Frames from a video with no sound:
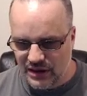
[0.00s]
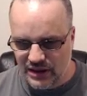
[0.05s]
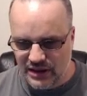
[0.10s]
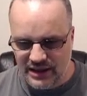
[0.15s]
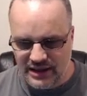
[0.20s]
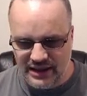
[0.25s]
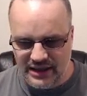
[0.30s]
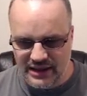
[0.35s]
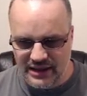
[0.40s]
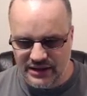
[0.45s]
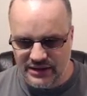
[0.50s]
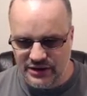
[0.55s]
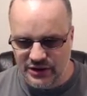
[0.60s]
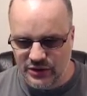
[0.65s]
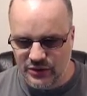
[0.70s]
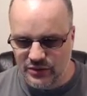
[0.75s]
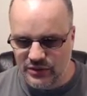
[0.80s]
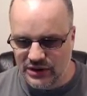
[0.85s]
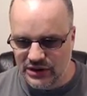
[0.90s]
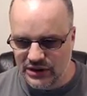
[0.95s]
And
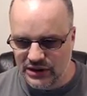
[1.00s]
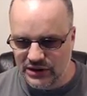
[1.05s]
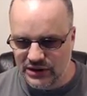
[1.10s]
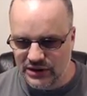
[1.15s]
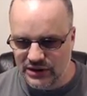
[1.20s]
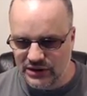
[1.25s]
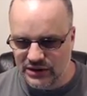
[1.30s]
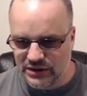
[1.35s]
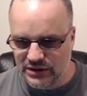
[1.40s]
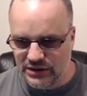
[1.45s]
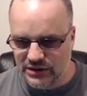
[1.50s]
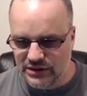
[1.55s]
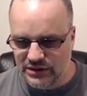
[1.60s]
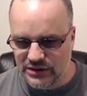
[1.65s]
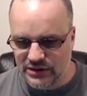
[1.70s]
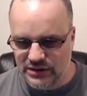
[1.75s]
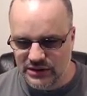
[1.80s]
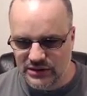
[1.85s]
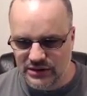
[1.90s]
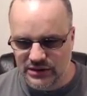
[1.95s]
you
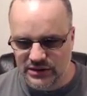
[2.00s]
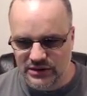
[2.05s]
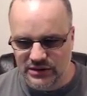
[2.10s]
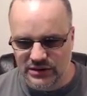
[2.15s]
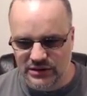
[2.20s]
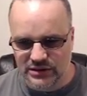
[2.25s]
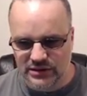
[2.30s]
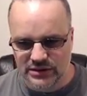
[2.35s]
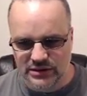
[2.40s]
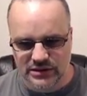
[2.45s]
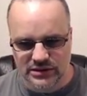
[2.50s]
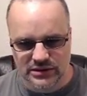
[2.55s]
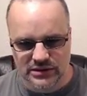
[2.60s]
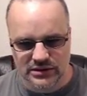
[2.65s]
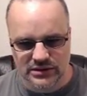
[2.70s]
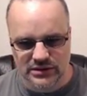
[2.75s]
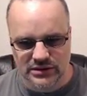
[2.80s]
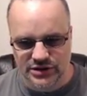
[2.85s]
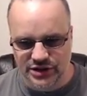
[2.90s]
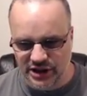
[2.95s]
are
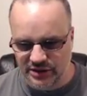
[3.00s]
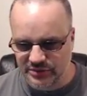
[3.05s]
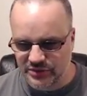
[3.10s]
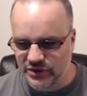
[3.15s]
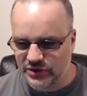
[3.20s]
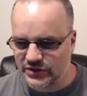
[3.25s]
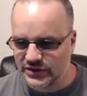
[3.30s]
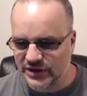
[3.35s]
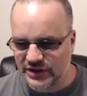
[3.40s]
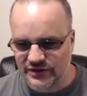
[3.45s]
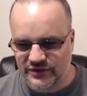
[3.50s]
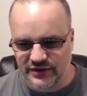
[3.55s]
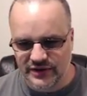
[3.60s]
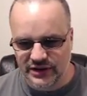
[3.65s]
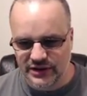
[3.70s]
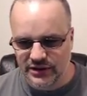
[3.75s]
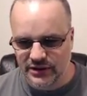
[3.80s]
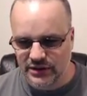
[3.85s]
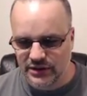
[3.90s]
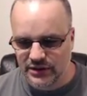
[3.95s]
a checkbox, that's fine.